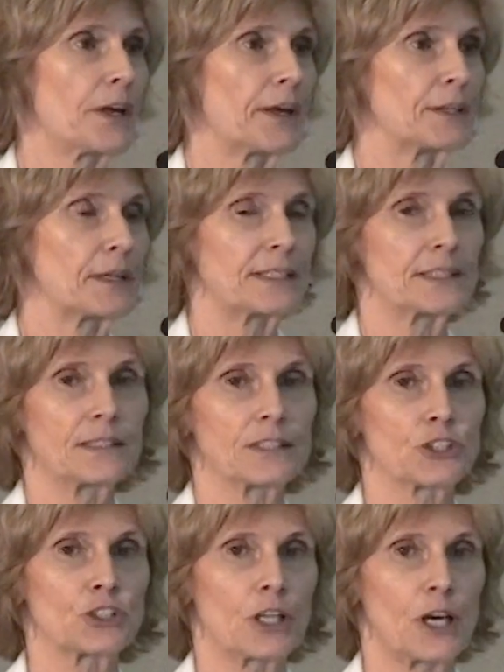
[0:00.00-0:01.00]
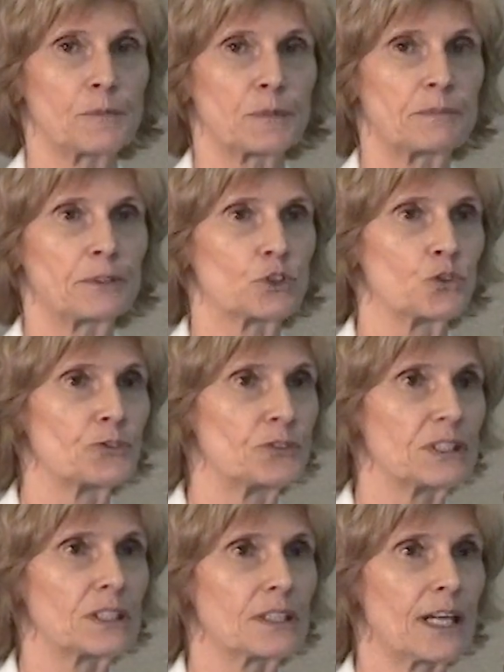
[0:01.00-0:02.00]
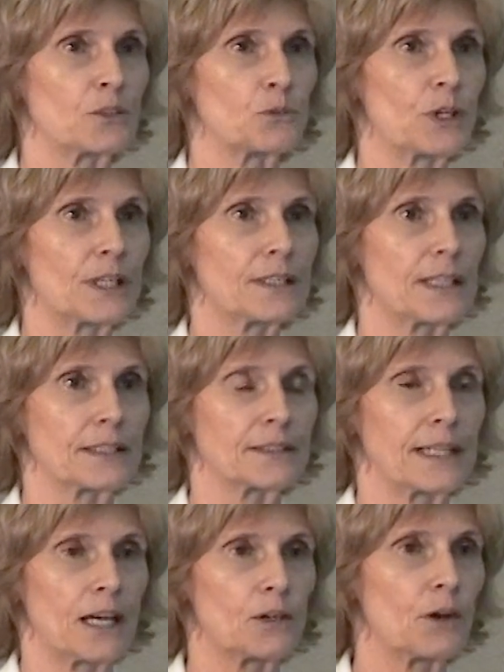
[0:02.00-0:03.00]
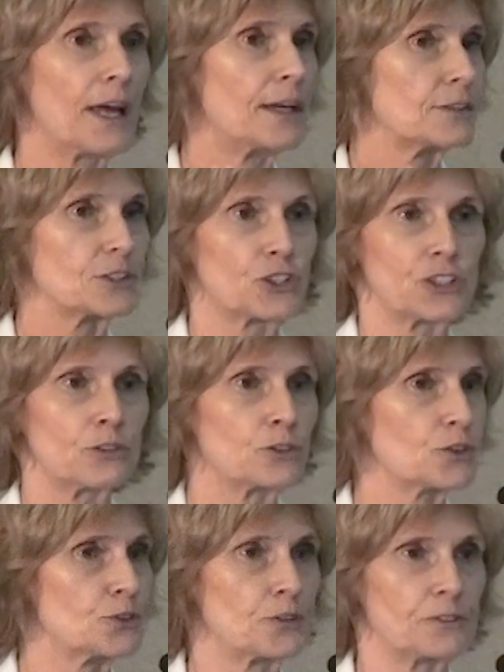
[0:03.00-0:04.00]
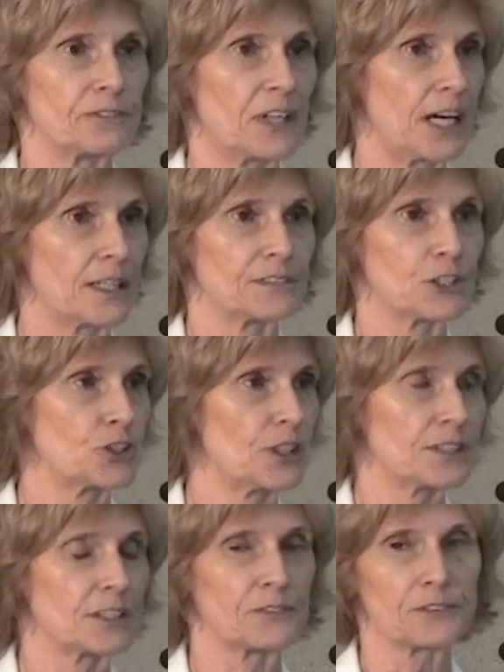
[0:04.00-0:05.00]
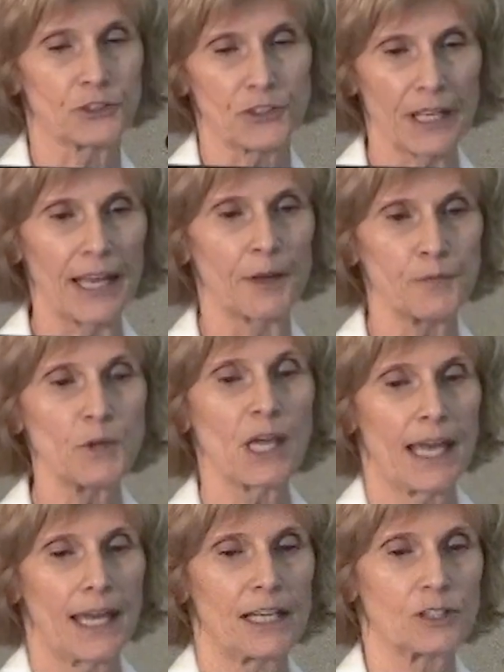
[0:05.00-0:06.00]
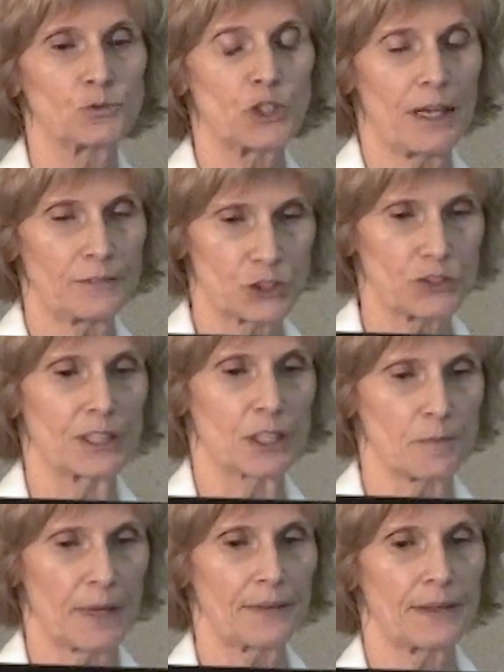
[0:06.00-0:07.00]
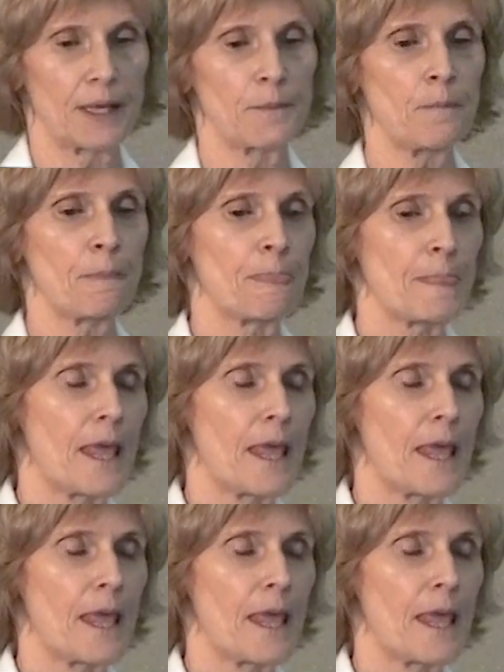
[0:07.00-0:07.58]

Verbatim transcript: Uh, I think there's a lot of people who feel that way, that now the children two to five, there's nothing for them, and we have to think about them.